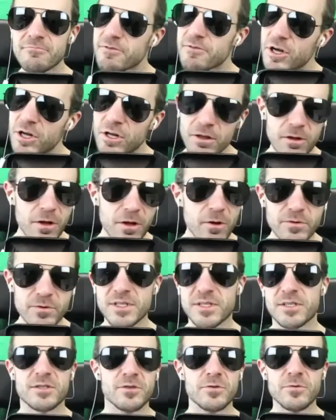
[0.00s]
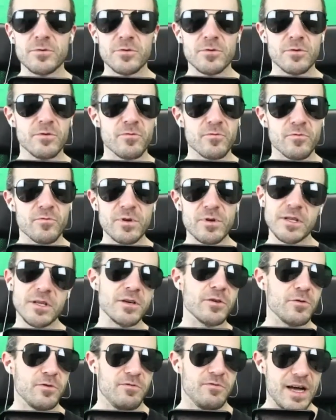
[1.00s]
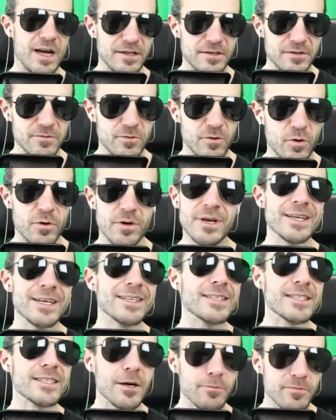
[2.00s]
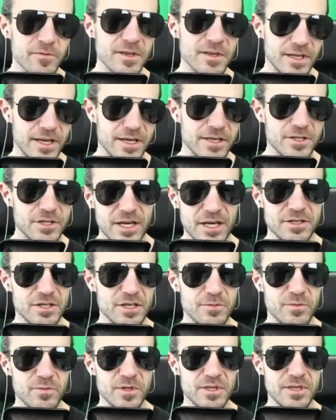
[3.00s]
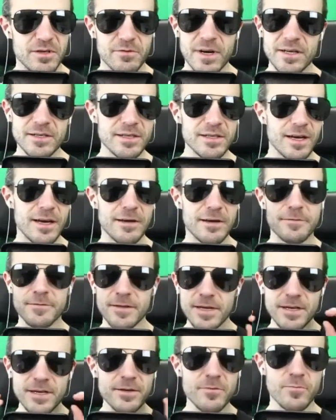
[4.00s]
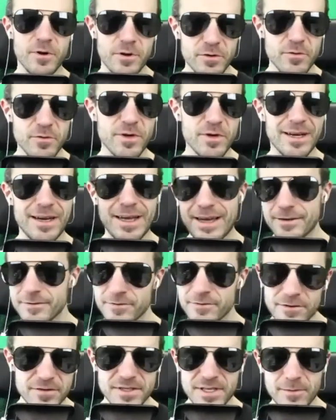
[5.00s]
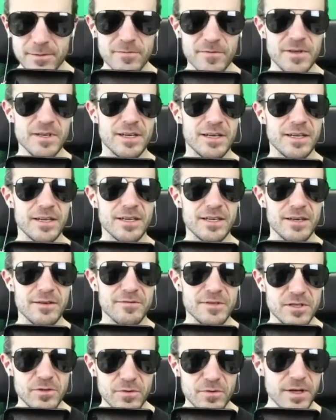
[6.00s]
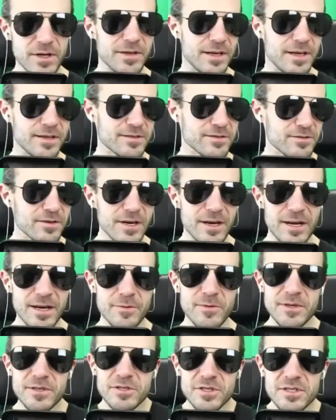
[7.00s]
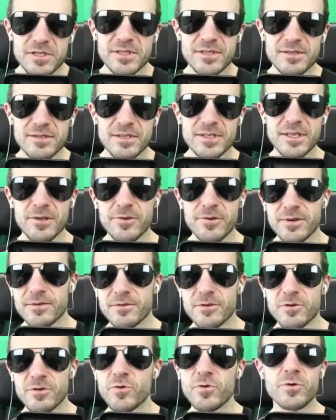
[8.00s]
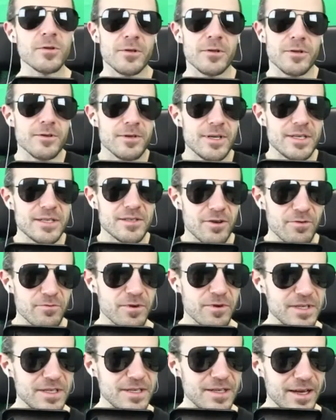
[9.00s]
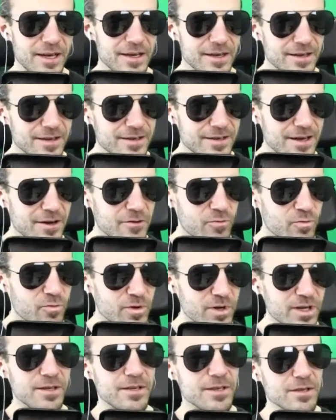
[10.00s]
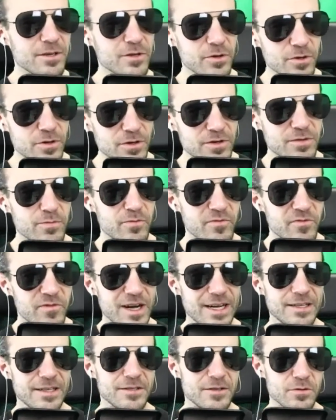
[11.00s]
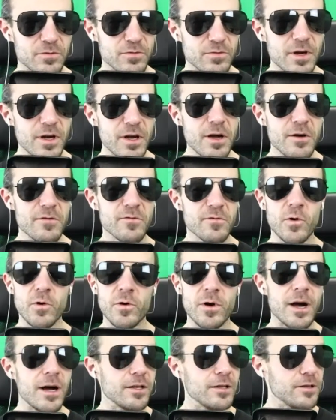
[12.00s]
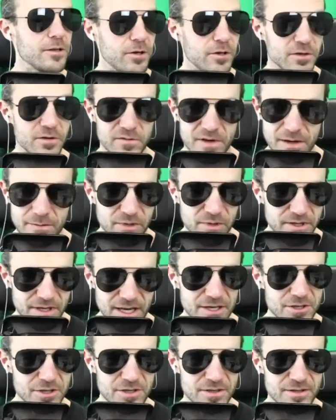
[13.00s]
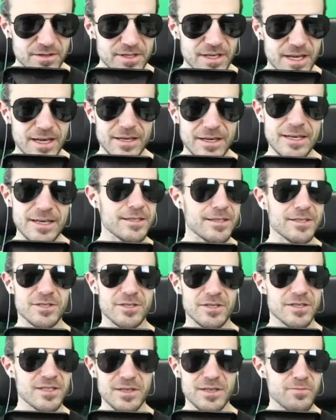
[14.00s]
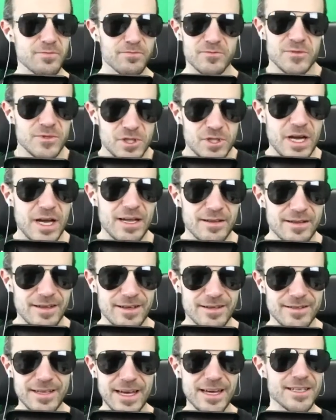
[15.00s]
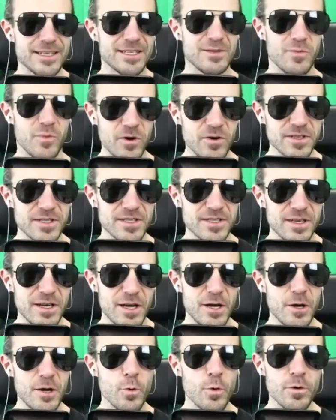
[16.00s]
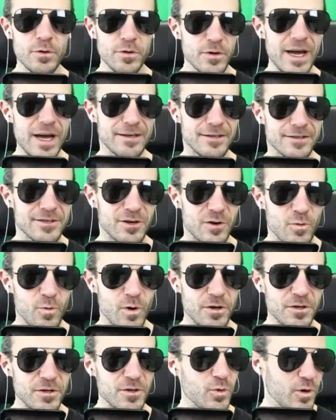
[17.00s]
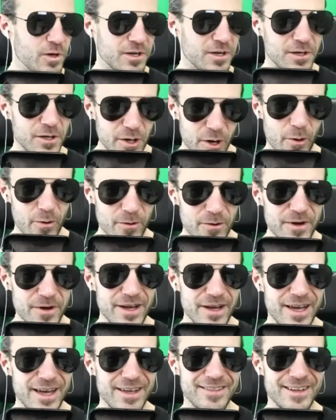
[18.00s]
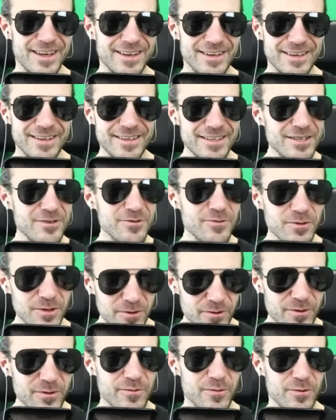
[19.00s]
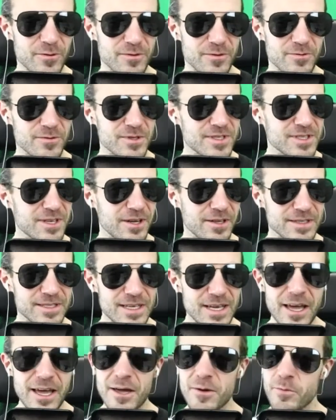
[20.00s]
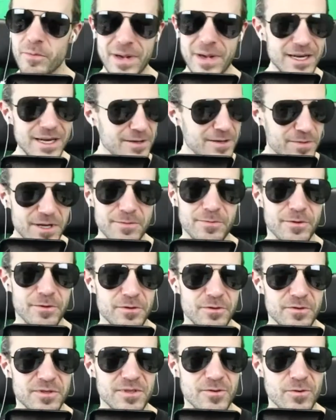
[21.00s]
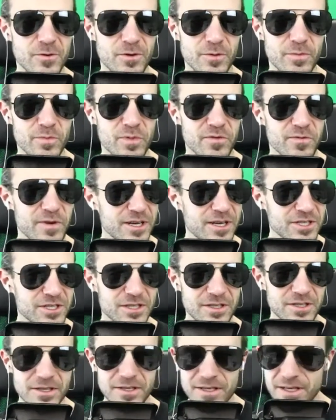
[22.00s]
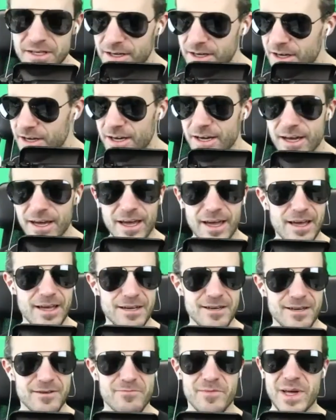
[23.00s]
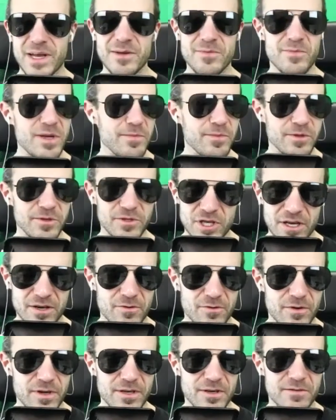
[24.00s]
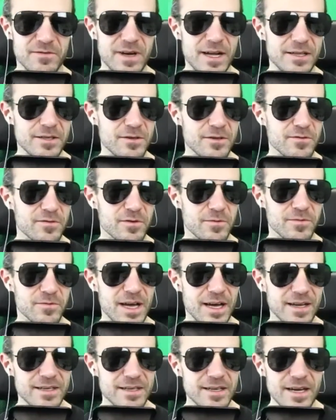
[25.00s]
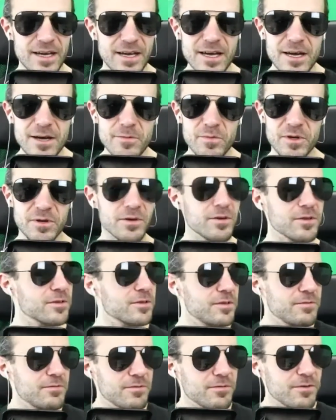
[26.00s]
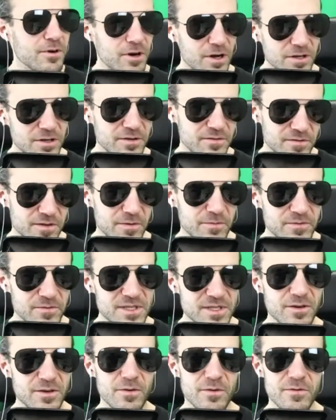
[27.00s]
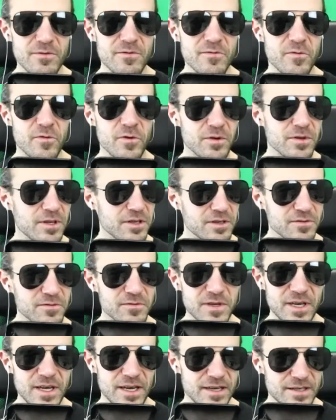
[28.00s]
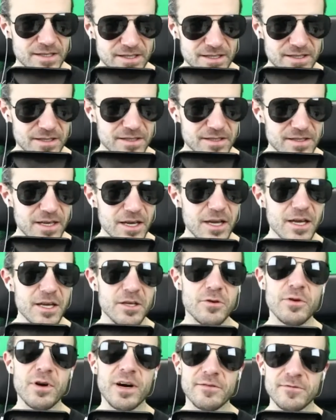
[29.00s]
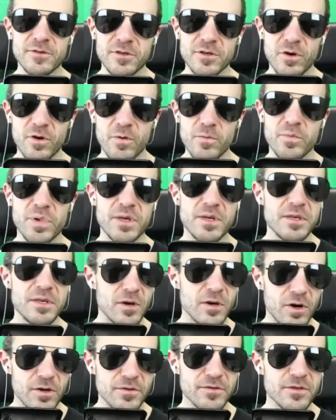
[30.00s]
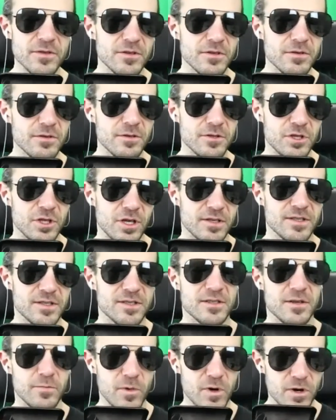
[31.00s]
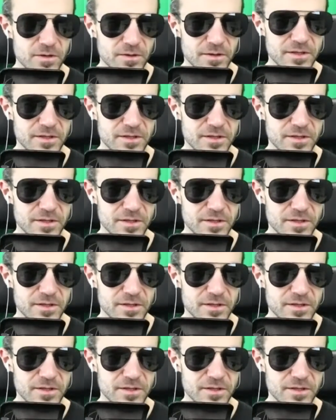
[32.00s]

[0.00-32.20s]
close to really good value, or something like ChatGPT, right? A thing where you can enter something and it gives you the answer. I mean, just look, Google is already like a really good value for a lot of applications. And it's just a text box where you enter what you want to know and then you look for the results. Many people use Google professionally and many people generate value from that, but not all of them. So for a lot of cases, you have to go beyond just the model